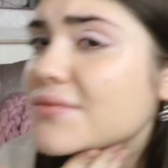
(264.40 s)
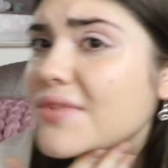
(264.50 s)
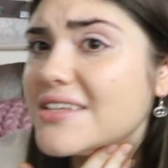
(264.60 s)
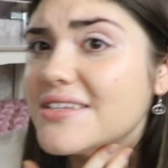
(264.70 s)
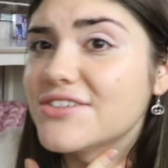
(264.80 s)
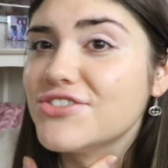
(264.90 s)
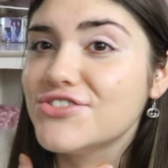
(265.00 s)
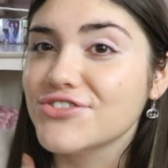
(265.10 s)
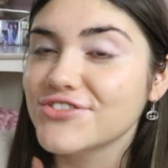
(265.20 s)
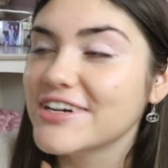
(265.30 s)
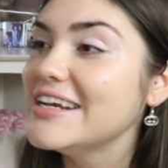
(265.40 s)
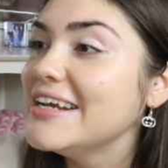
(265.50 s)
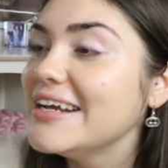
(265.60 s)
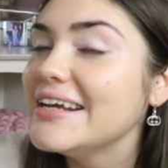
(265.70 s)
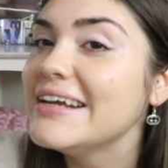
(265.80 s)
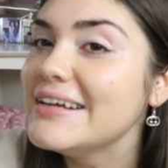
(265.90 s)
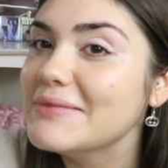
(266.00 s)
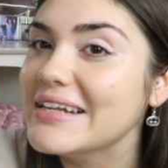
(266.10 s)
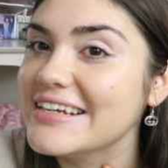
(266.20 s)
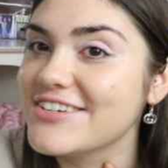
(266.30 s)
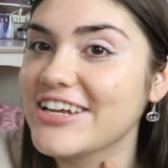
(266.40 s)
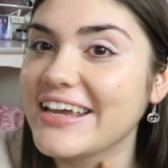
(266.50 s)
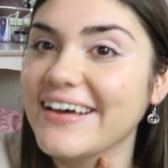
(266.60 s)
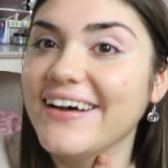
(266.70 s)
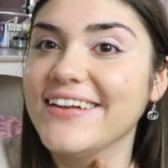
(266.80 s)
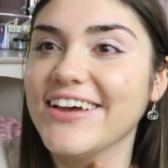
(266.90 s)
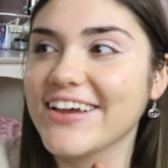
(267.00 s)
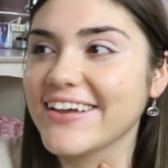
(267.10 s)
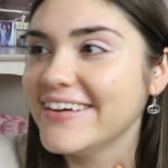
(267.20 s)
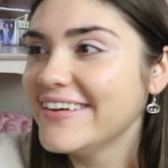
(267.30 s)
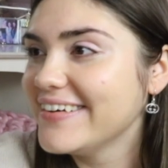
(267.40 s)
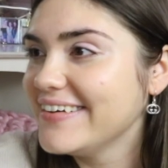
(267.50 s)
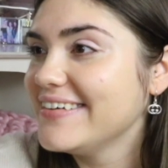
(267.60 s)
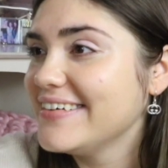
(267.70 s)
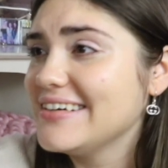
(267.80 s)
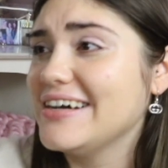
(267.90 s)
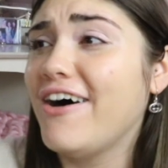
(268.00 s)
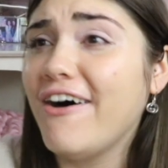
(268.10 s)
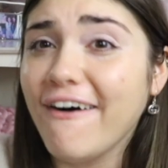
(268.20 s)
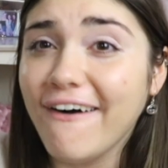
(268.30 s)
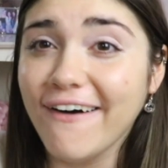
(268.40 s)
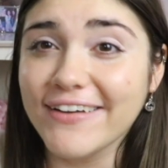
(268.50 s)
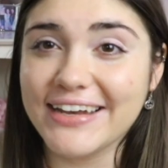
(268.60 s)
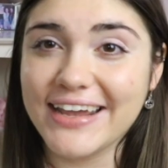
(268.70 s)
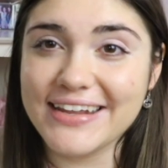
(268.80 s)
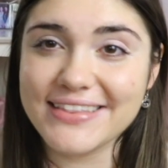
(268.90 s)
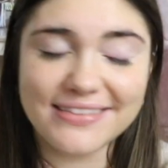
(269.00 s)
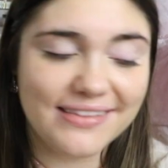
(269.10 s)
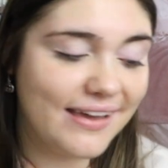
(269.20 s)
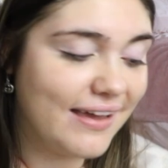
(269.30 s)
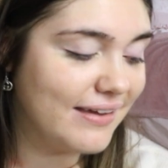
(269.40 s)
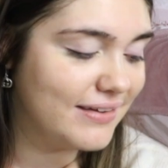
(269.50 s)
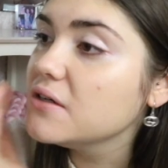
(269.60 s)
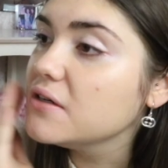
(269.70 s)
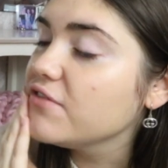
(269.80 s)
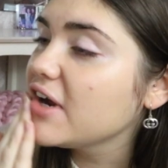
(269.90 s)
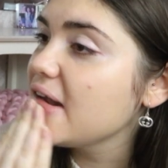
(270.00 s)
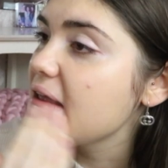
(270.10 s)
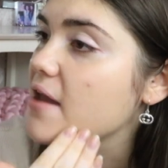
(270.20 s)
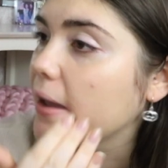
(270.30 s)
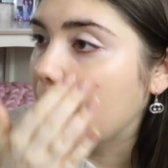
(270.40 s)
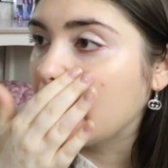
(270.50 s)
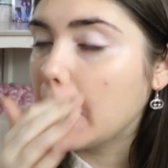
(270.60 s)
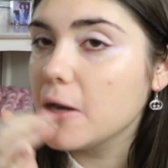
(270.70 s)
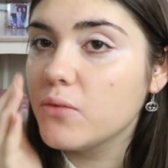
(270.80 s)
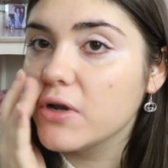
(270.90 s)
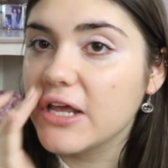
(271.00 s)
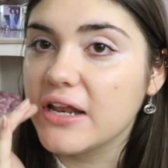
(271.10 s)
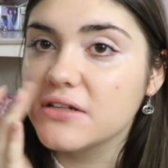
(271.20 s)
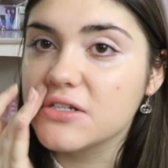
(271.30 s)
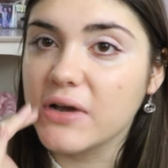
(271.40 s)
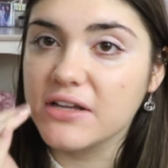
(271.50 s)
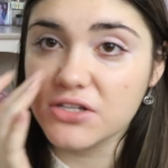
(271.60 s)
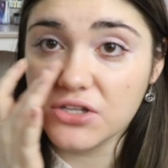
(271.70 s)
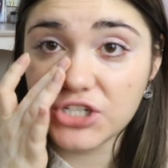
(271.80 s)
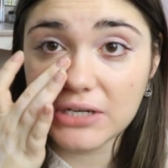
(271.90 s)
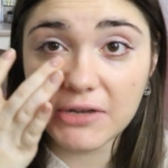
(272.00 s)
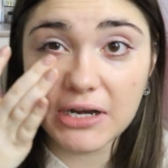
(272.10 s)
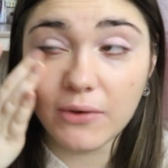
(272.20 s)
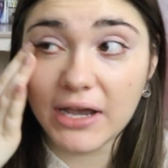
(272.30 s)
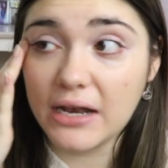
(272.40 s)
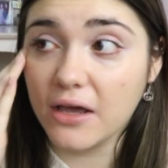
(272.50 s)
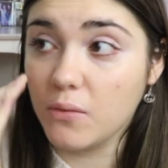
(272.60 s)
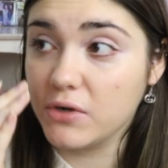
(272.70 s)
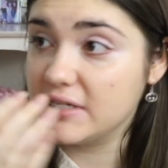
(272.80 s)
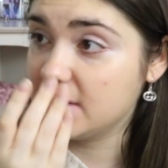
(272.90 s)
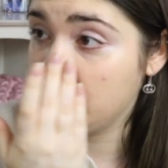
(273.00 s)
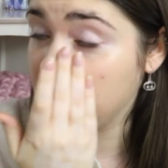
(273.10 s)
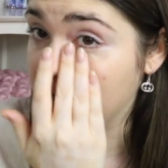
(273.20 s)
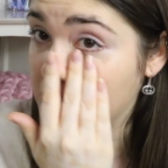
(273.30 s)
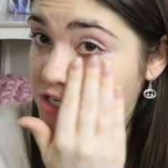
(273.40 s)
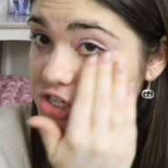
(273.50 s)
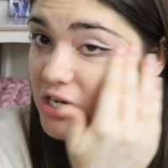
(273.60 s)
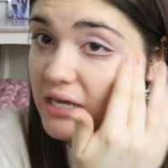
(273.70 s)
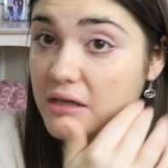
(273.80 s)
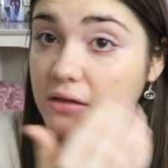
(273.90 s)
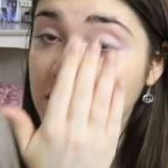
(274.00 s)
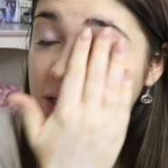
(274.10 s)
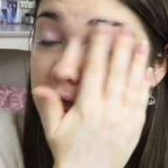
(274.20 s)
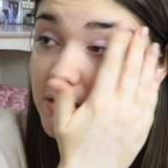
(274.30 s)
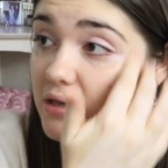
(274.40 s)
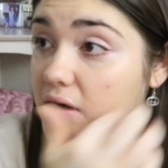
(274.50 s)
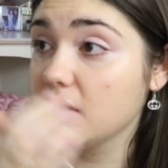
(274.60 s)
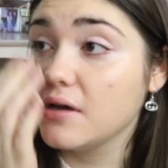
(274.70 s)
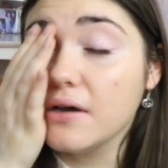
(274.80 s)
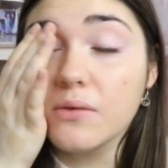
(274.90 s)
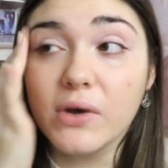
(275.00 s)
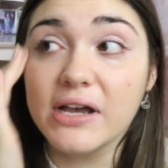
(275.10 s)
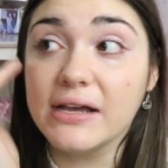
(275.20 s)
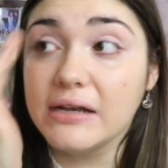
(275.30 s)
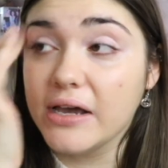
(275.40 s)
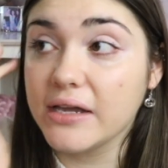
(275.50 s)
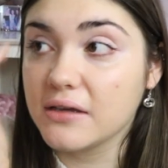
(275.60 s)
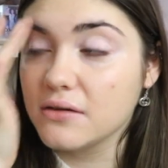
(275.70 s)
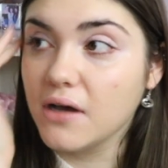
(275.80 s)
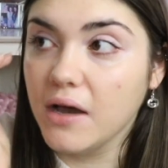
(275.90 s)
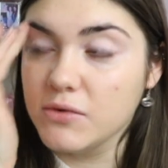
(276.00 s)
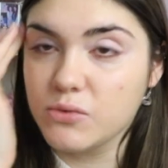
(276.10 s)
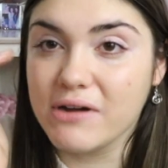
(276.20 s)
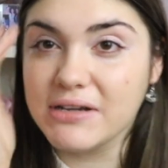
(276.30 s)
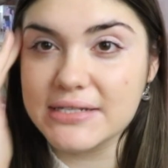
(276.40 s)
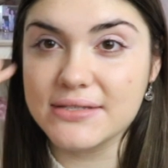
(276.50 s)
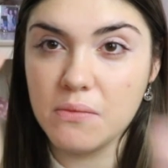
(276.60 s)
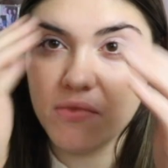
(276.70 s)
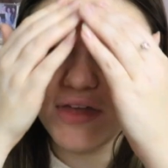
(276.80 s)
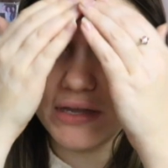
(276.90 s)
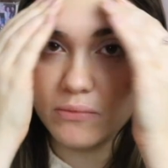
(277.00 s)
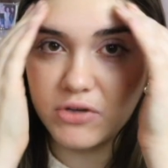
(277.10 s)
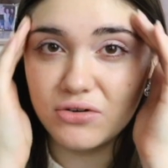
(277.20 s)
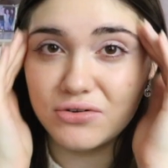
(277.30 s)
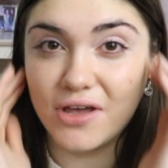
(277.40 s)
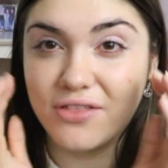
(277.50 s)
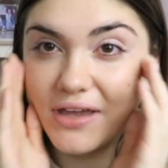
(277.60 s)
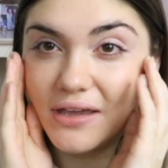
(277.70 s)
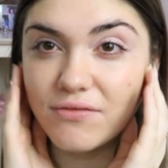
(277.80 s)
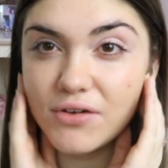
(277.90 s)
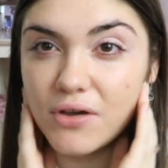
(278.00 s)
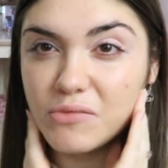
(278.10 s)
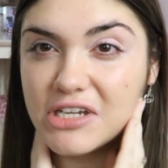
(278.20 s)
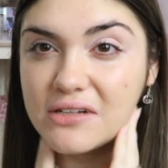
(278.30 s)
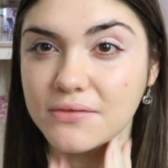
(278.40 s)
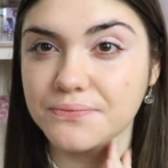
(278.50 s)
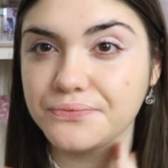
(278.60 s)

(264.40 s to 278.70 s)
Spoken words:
That's extremely sheer, like hardly anything there. Really, like, I kind of wanted it to wear to the gym anyway. Like, I wanted something really sheer that where, like, I was wearing something but not nothing, if you know what I mean.